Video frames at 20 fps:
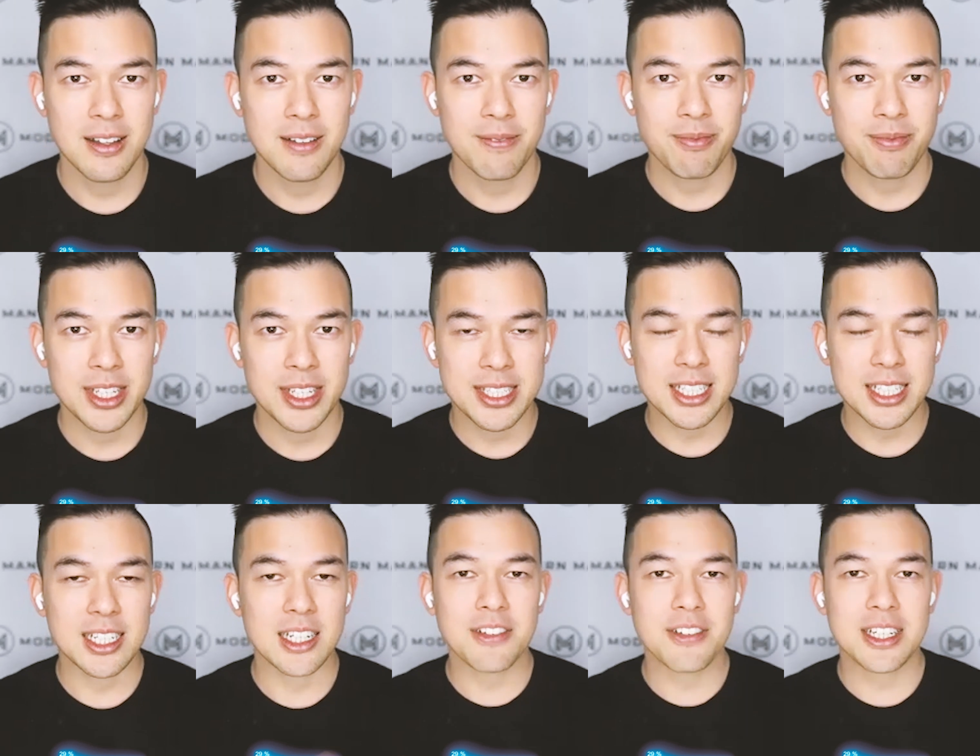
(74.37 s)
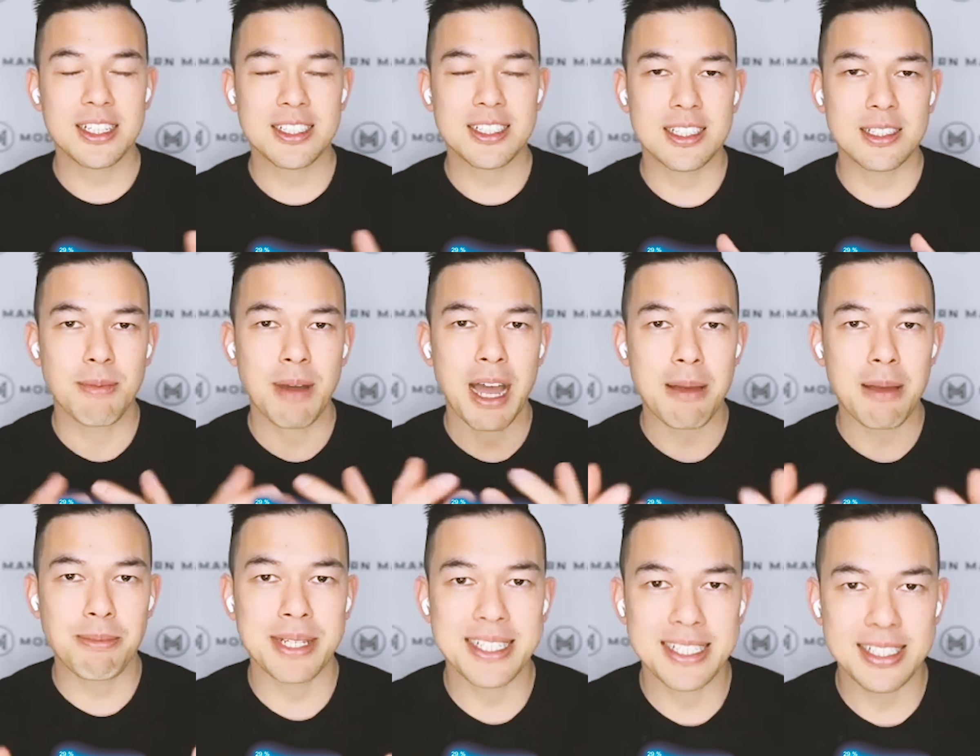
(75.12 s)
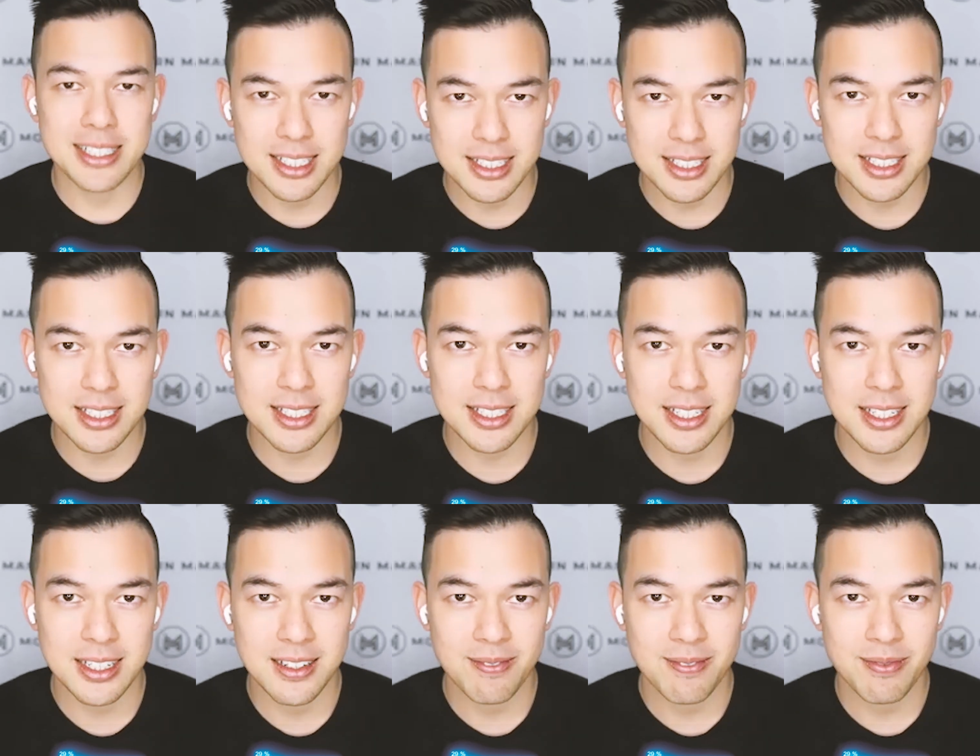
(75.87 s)
The significance is my business.
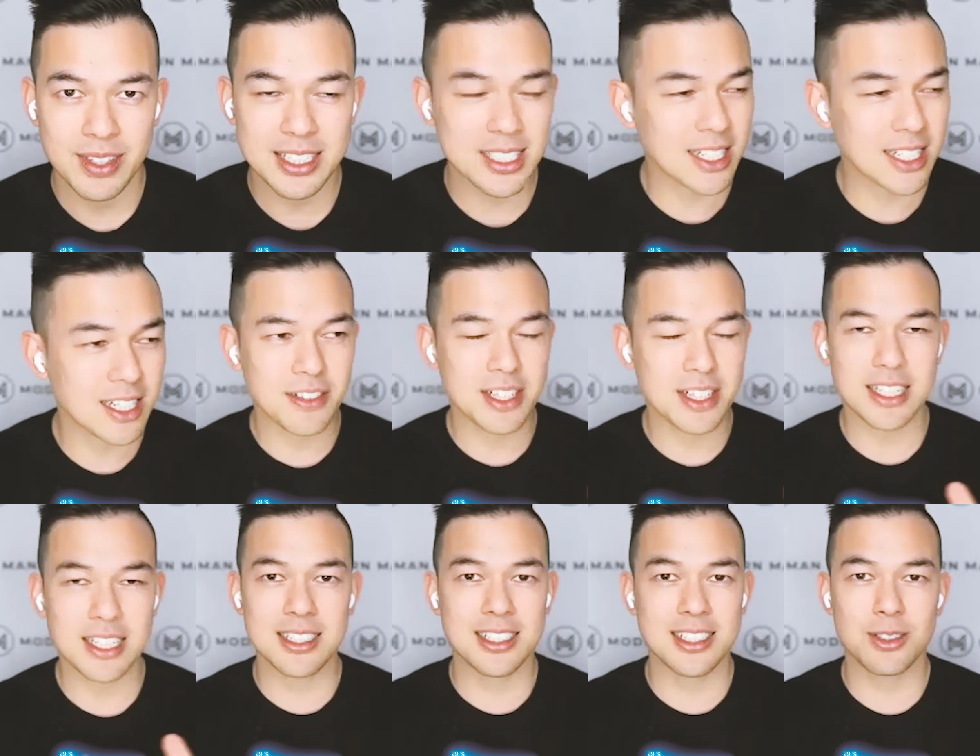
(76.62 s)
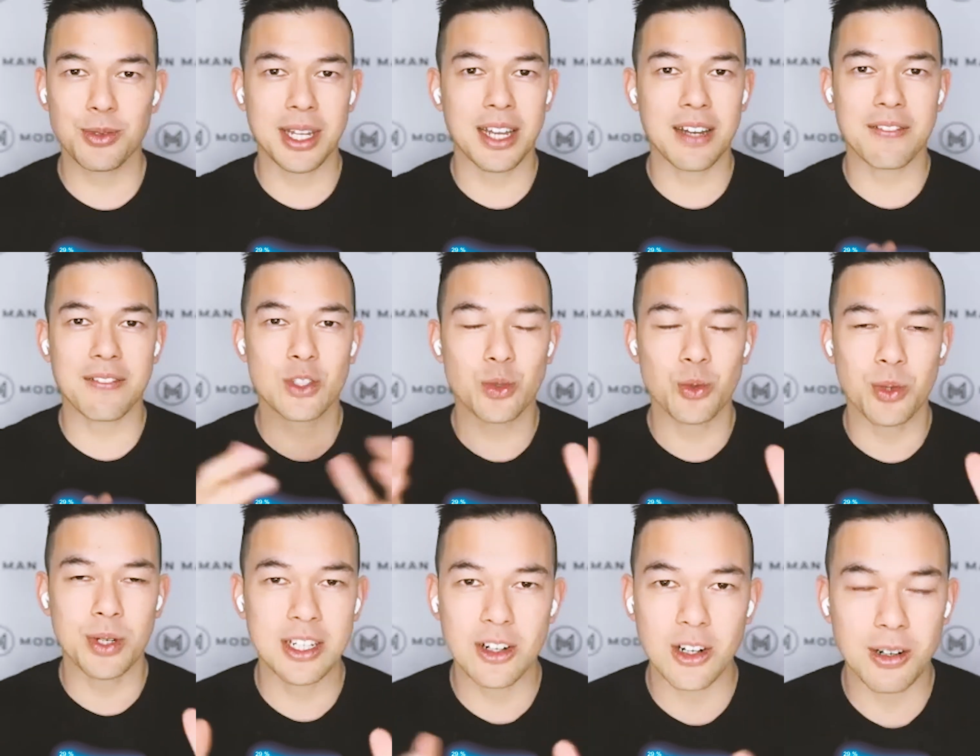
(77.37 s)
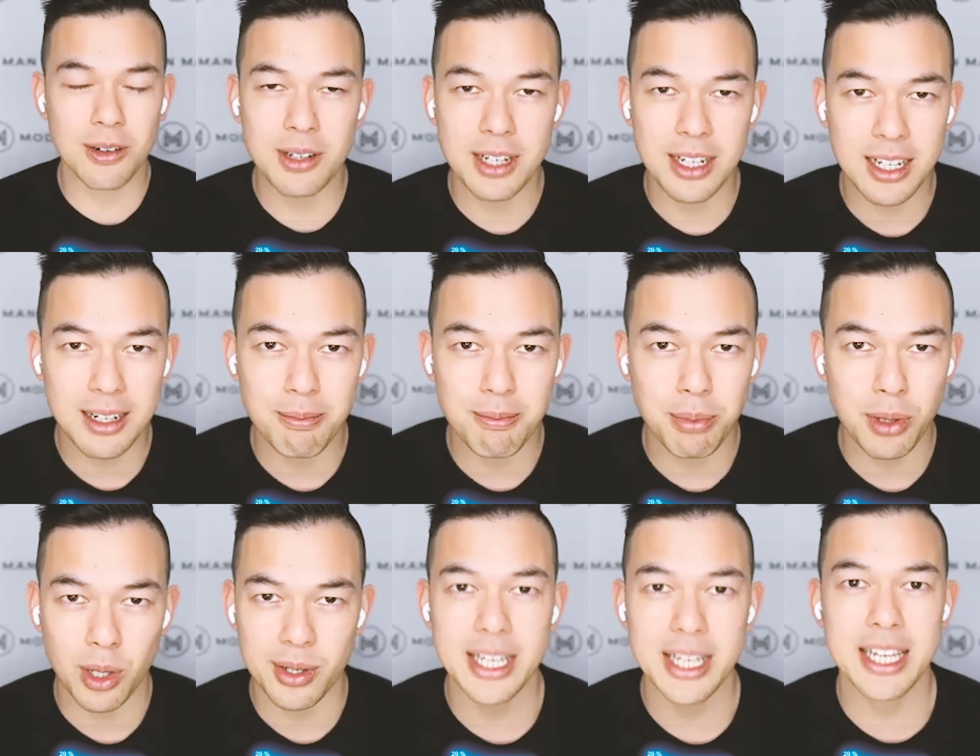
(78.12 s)
The significance is we have 20 odd
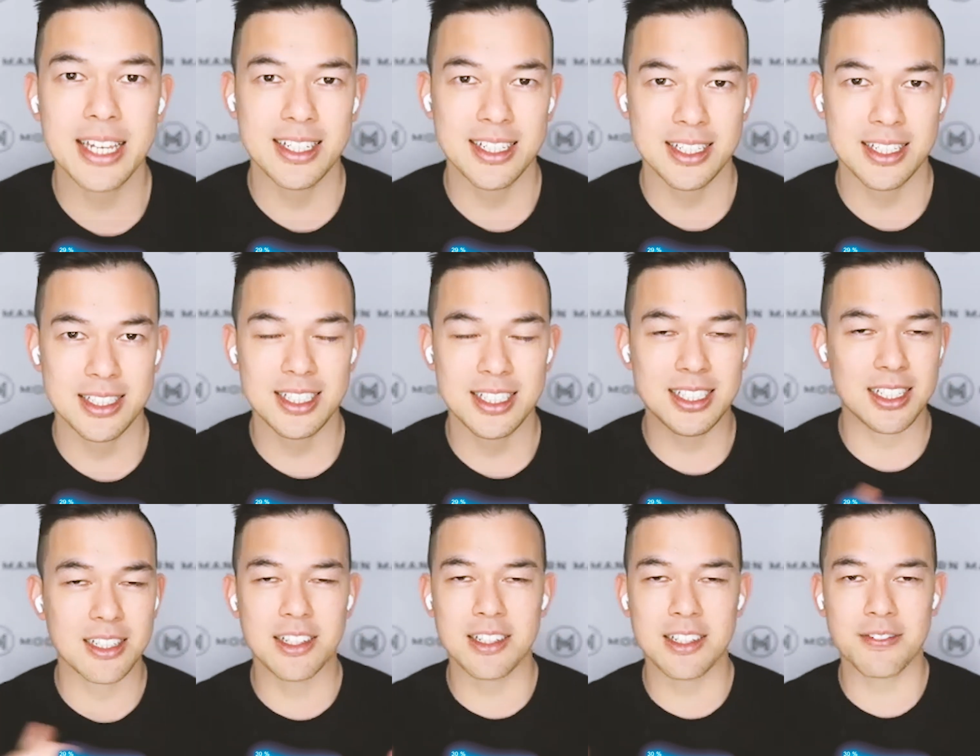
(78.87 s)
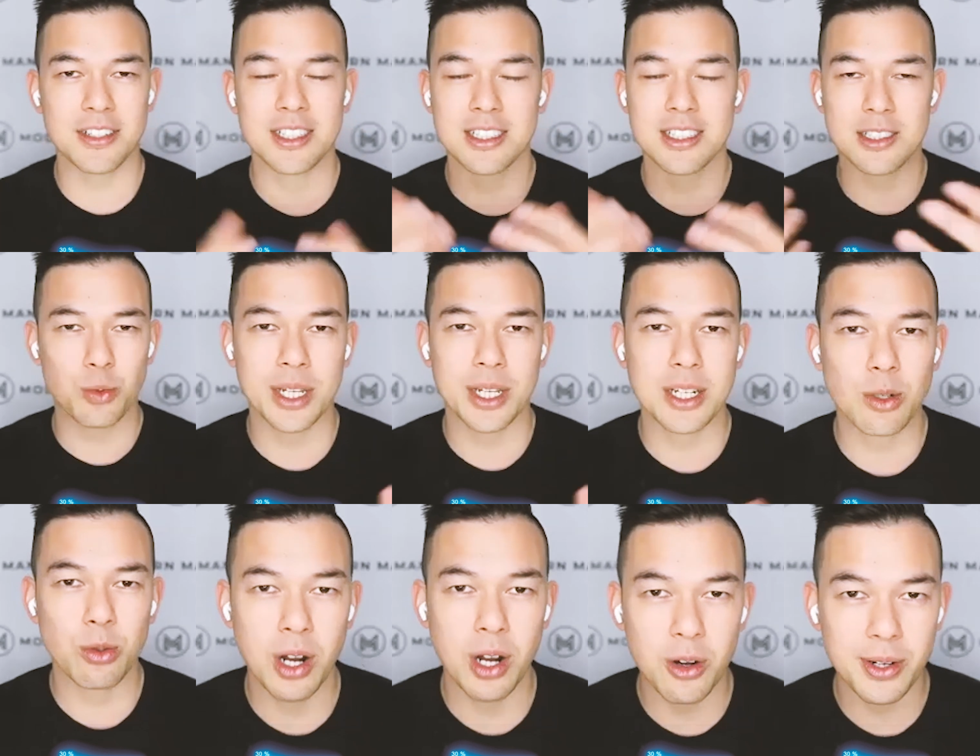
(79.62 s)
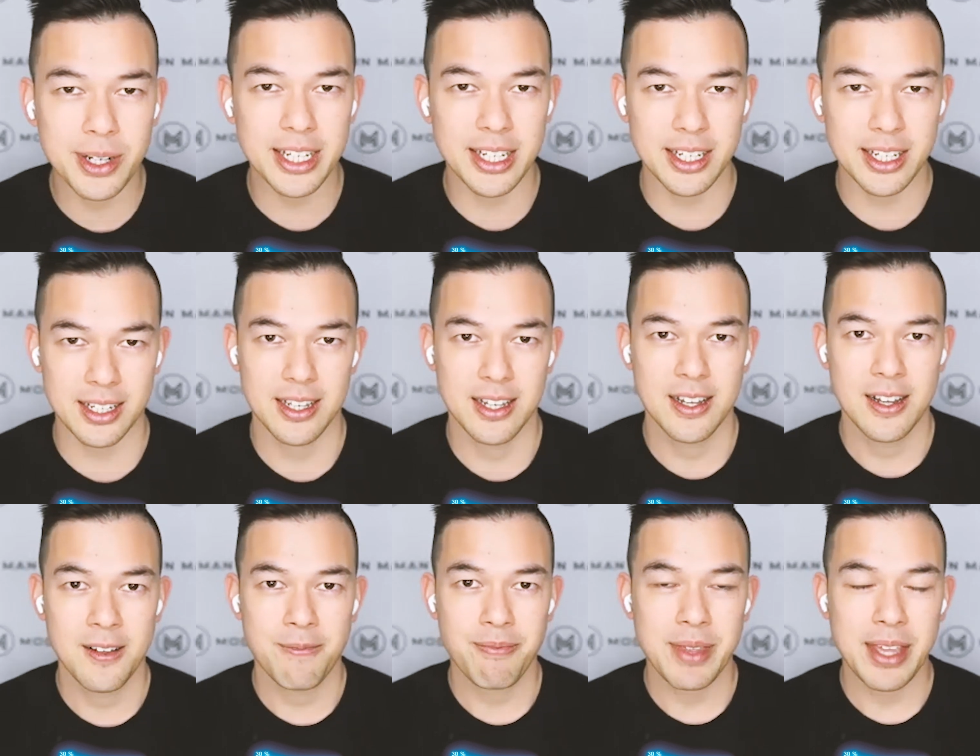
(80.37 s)
employees. The significance is we're growing.
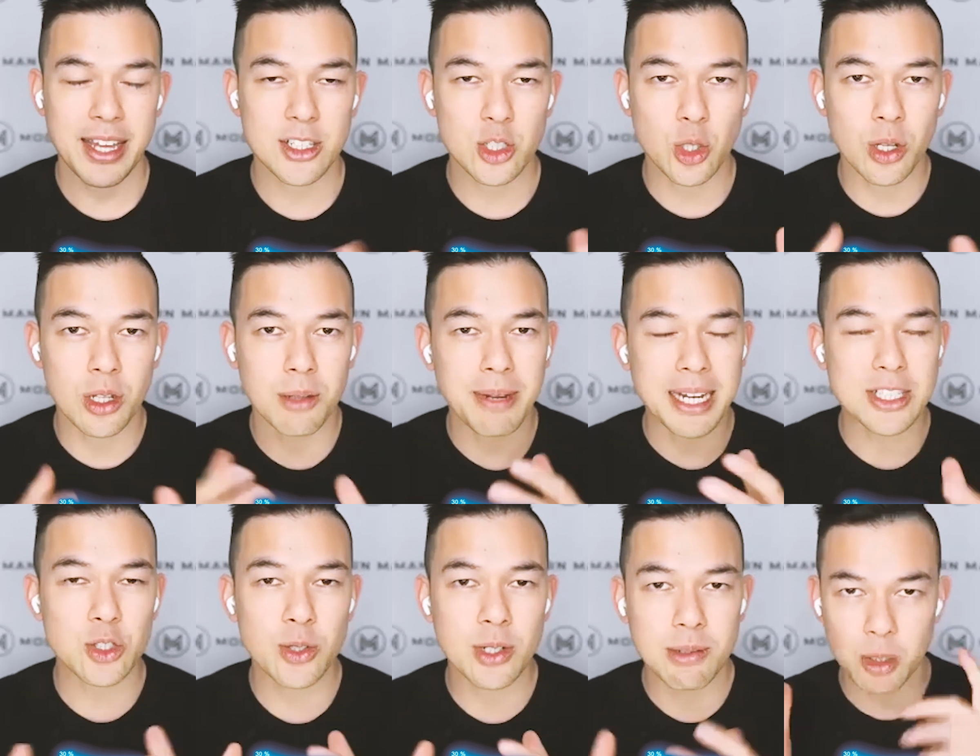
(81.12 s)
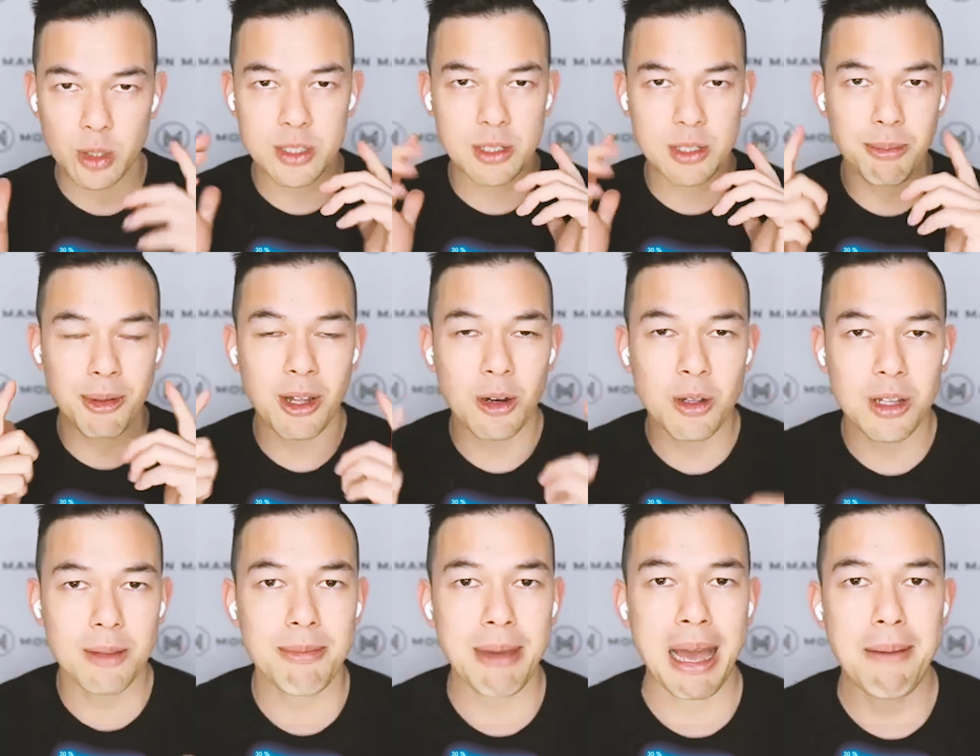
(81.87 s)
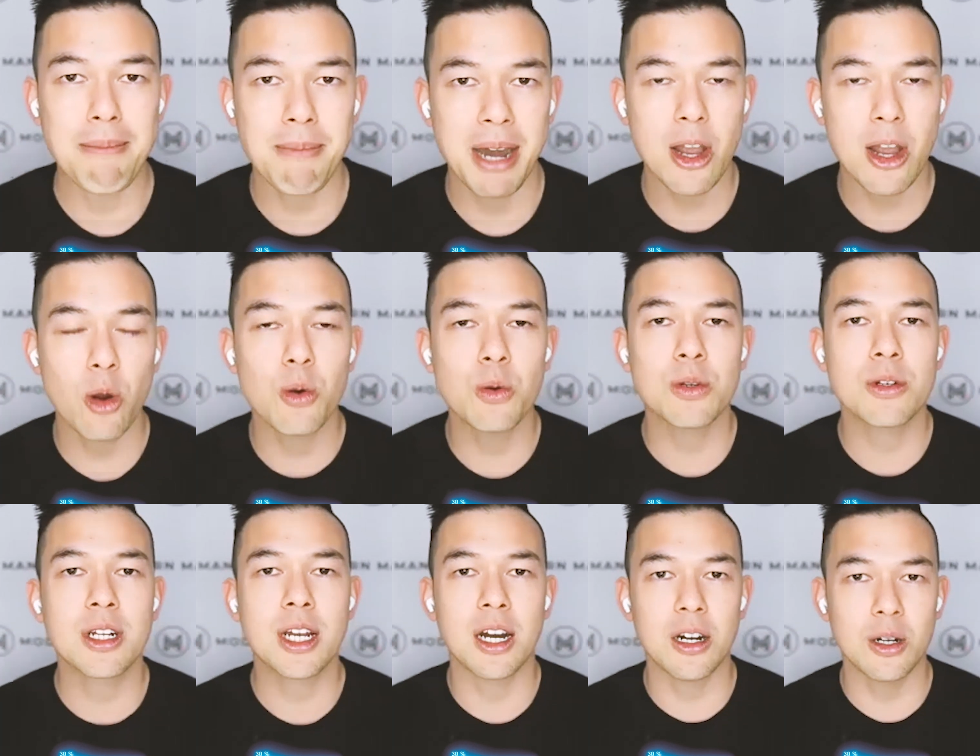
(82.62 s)
It's all about doing more. It's all about my own
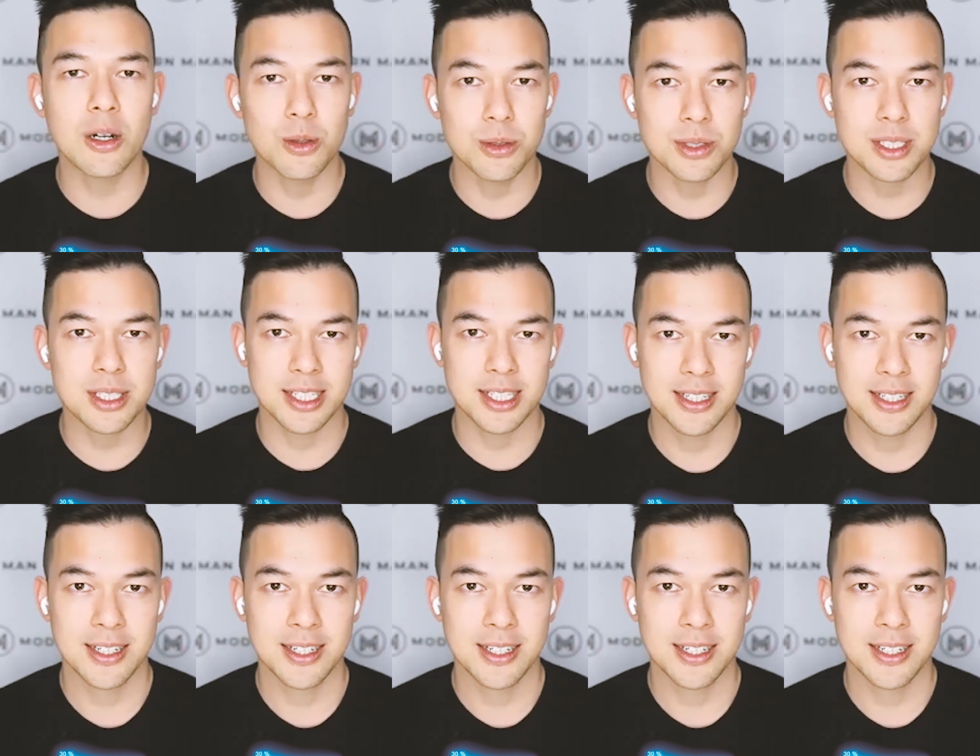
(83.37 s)
goals.